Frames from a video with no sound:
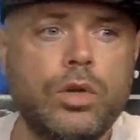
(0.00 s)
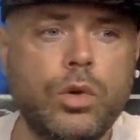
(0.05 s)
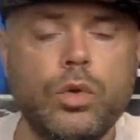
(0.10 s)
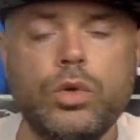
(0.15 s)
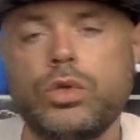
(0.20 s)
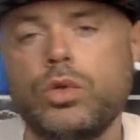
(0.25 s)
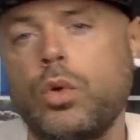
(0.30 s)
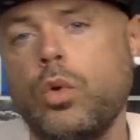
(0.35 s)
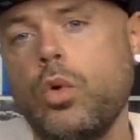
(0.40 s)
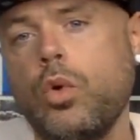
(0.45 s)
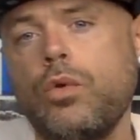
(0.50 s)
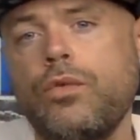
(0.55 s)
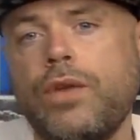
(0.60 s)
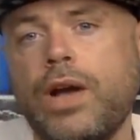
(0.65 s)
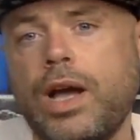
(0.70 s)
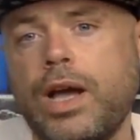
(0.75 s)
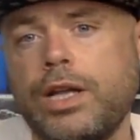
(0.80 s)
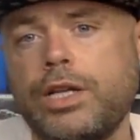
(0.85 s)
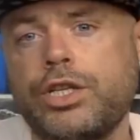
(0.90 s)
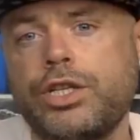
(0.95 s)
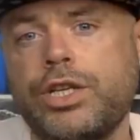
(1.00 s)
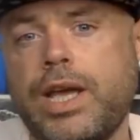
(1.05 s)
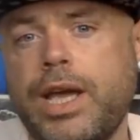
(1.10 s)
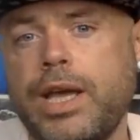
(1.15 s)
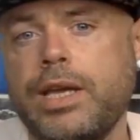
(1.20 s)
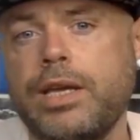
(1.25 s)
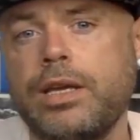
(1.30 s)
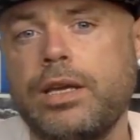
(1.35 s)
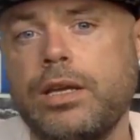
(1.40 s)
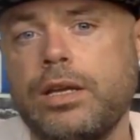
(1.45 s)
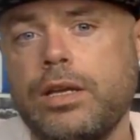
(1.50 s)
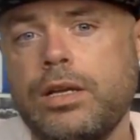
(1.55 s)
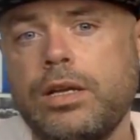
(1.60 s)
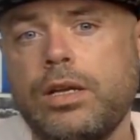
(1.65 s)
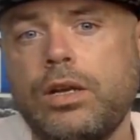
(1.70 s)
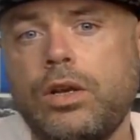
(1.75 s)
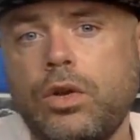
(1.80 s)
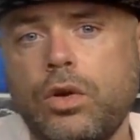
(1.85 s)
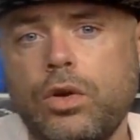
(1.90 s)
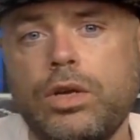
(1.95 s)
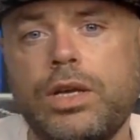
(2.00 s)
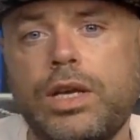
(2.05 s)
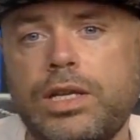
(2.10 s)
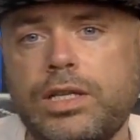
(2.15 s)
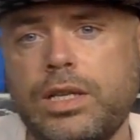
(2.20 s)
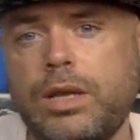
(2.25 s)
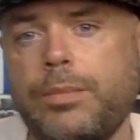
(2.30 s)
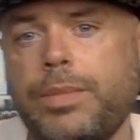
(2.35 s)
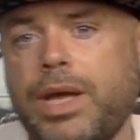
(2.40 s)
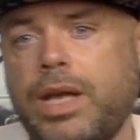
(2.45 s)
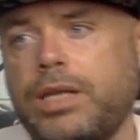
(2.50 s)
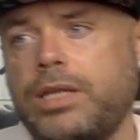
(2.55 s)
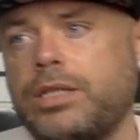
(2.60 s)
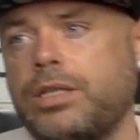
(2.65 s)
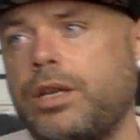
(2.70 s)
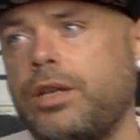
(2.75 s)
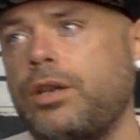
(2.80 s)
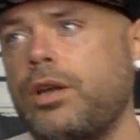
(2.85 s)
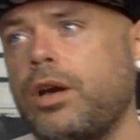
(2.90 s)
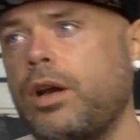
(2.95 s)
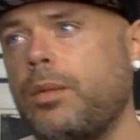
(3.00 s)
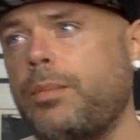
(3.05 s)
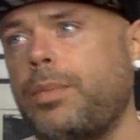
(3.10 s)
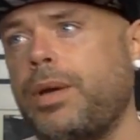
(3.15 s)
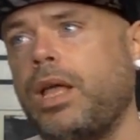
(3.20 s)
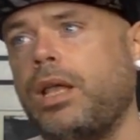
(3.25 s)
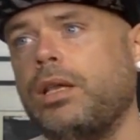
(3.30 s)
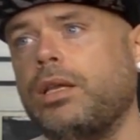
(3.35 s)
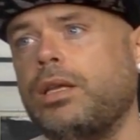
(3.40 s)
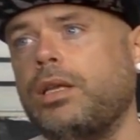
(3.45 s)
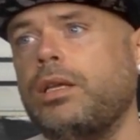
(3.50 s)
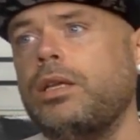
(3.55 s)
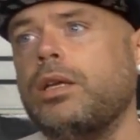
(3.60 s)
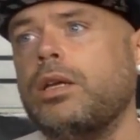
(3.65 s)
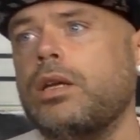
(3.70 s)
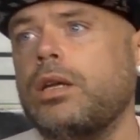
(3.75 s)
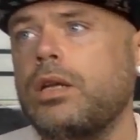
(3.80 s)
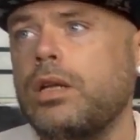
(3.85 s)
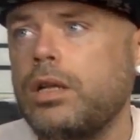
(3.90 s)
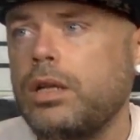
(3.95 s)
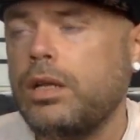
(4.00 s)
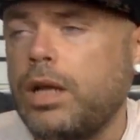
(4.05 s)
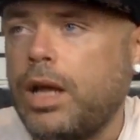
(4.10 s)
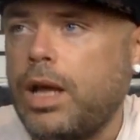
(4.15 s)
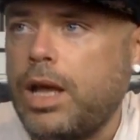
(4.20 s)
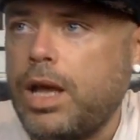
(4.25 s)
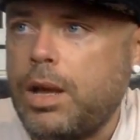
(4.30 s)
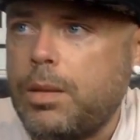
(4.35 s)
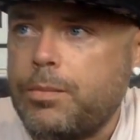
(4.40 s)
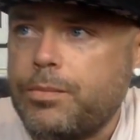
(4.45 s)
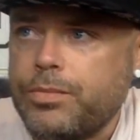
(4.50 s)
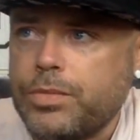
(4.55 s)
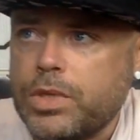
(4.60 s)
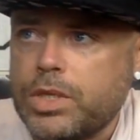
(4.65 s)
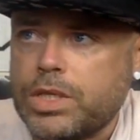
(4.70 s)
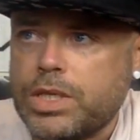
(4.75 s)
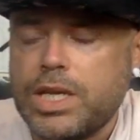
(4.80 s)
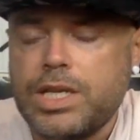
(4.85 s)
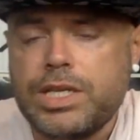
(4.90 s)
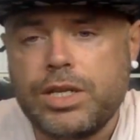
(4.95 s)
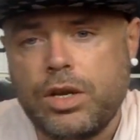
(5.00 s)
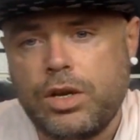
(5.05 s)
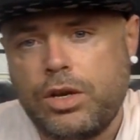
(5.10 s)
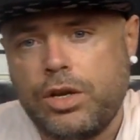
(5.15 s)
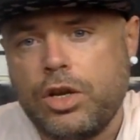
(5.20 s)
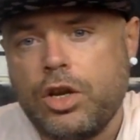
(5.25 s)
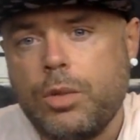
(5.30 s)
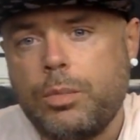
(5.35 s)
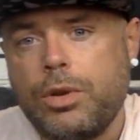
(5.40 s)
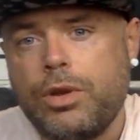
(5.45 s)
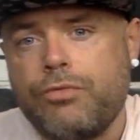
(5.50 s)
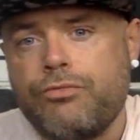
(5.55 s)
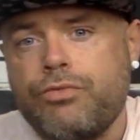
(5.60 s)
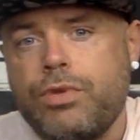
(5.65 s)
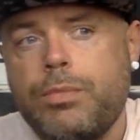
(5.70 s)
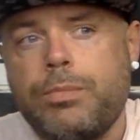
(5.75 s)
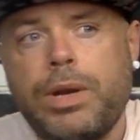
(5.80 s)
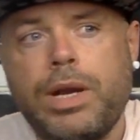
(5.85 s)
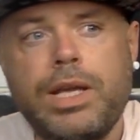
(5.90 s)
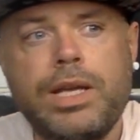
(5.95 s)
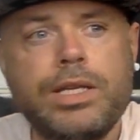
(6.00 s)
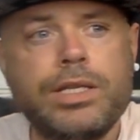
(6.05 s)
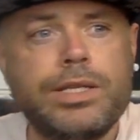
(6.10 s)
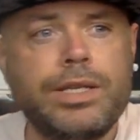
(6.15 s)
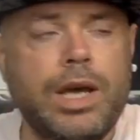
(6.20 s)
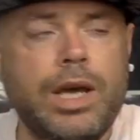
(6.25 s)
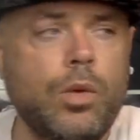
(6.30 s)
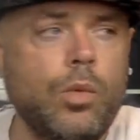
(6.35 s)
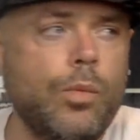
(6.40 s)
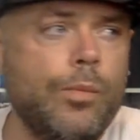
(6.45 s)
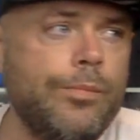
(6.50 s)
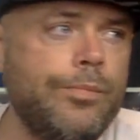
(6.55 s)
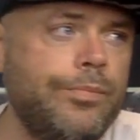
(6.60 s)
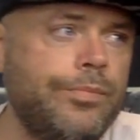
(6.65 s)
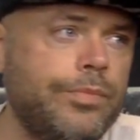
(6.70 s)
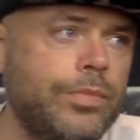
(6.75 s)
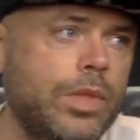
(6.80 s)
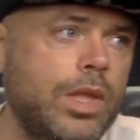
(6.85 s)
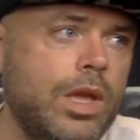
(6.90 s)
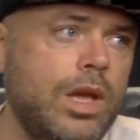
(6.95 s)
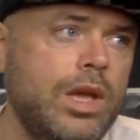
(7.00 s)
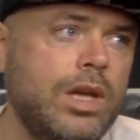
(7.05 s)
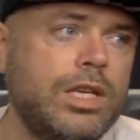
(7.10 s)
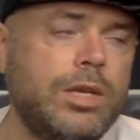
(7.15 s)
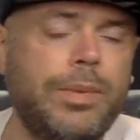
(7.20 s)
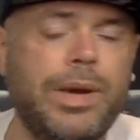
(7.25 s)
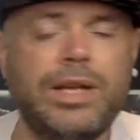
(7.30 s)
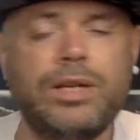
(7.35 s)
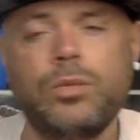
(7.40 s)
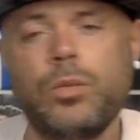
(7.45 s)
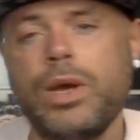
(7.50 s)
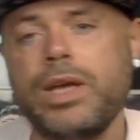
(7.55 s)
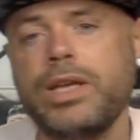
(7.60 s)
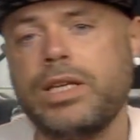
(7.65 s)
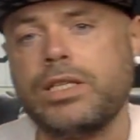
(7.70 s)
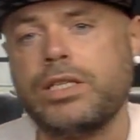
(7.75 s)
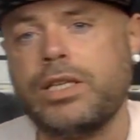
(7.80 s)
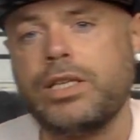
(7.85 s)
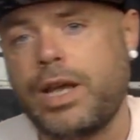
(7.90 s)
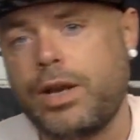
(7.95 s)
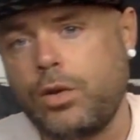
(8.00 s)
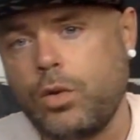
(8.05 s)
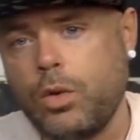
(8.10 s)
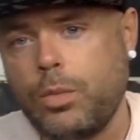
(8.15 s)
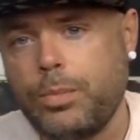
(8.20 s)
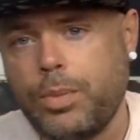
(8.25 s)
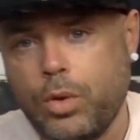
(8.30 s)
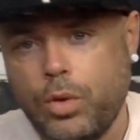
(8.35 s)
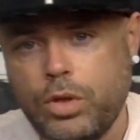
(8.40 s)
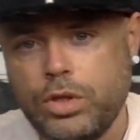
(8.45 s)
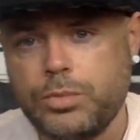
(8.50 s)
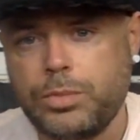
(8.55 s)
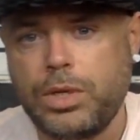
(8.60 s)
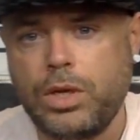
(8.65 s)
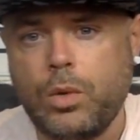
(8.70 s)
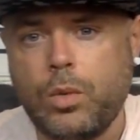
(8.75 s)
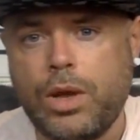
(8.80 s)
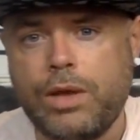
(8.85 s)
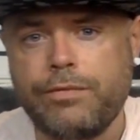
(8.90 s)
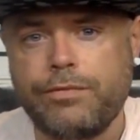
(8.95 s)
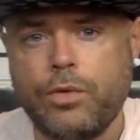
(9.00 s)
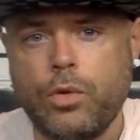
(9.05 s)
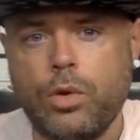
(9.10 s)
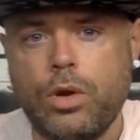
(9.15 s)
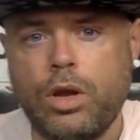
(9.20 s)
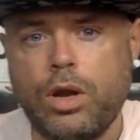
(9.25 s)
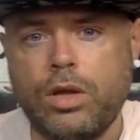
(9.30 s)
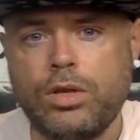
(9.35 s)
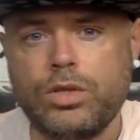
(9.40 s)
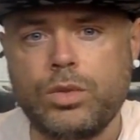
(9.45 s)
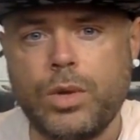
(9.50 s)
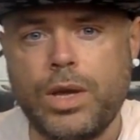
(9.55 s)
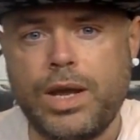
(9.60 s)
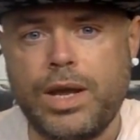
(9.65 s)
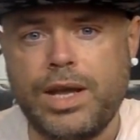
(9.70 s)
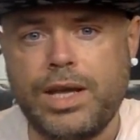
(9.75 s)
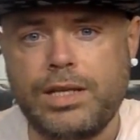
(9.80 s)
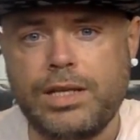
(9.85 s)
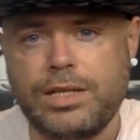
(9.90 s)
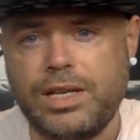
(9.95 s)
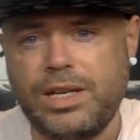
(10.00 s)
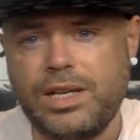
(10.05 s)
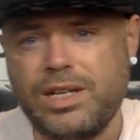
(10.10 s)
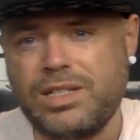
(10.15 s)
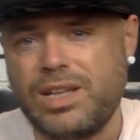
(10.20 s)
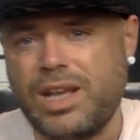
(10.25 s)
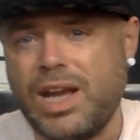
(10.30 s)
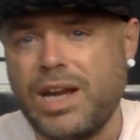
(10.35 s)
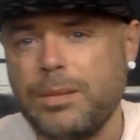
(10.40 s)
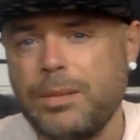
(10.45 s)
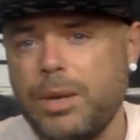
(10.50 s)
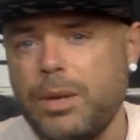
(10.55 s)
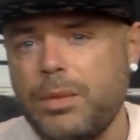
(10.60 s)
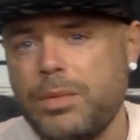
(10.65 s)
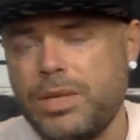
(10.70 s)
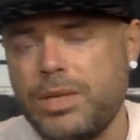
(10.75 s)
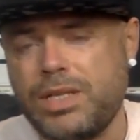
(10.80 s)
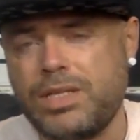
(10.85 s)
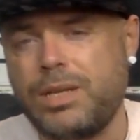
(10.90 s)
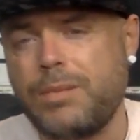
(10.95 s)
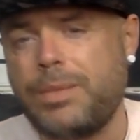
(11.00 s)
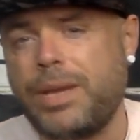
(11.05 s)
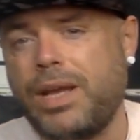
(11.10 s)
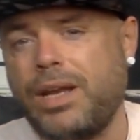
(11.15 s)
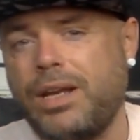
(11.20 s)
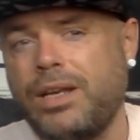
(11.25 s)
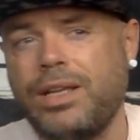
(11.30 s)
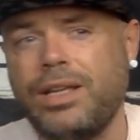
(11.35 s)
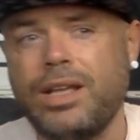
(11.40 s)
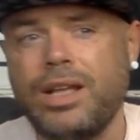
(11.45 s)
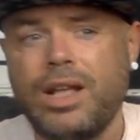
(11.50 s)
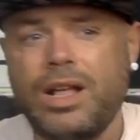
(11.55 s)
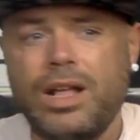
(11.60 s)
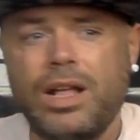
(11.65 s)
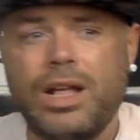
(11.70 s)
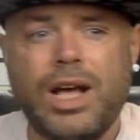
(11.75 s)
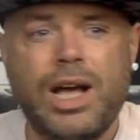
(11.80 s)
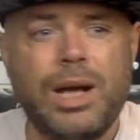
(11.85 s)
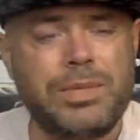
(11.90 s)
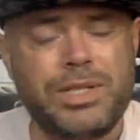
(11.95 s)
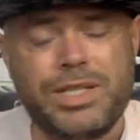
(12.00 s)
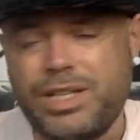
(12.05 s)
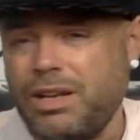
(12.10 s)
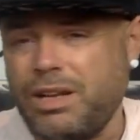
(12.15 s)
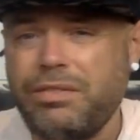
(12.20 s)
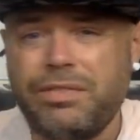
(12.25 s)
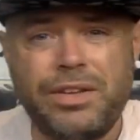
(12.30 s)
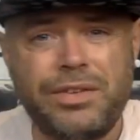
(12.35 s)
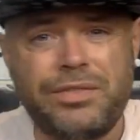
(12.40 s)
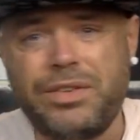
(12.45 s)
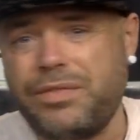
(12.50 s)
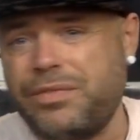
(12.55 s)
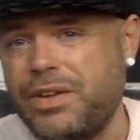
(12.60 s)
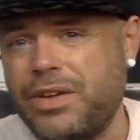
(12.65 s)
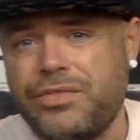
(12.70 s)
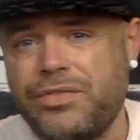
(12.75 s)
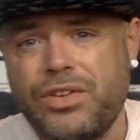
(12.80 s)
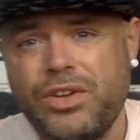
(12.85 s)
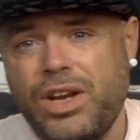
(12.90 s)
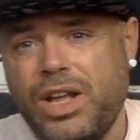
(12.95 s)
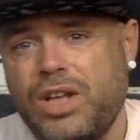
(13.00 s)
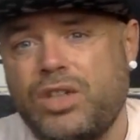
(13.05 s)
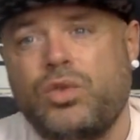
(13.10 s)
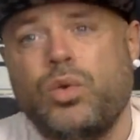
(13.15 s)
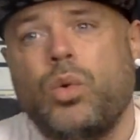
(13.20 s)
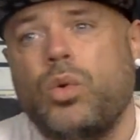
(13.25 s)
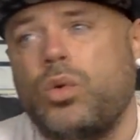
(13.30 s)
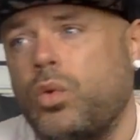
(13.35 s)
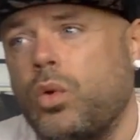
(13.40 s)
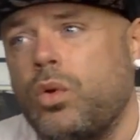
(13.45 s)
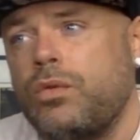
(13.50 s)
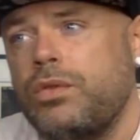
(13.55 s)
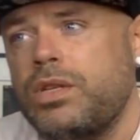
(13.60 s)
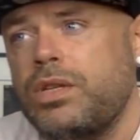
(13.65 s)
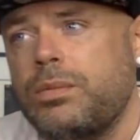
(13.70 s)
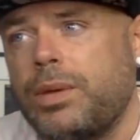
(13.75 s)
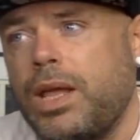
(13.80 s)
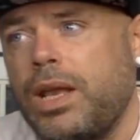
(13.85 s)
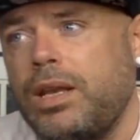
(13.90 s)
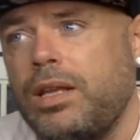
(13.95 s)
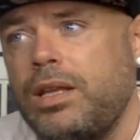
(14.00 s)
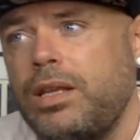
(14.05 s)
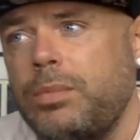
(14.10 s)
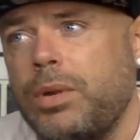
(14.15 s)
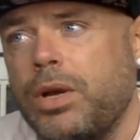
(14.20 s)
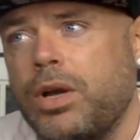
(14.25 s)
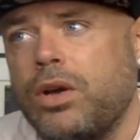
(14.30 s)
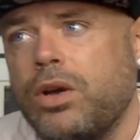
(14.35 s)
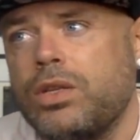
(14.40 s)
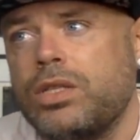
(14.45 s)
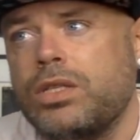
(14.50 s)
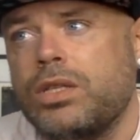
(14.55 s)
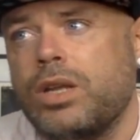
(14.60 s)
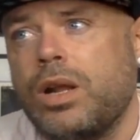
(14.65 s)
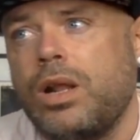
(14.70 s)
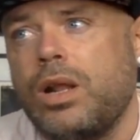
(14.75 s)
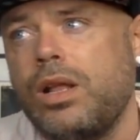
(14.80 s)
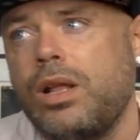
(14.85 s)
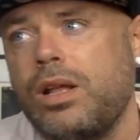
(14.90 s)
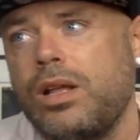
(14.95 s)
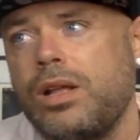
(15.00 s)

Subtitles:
goes over a check, look, is it a penalty, is it not a penalty? Sees it on a couple of replays. Now, depending on where you sit, I know Paul's been quite vocal on Twitter tonight saying it's adamant it's a penalty. I'm still 50-50 on it. I don't know if it's a penalty, because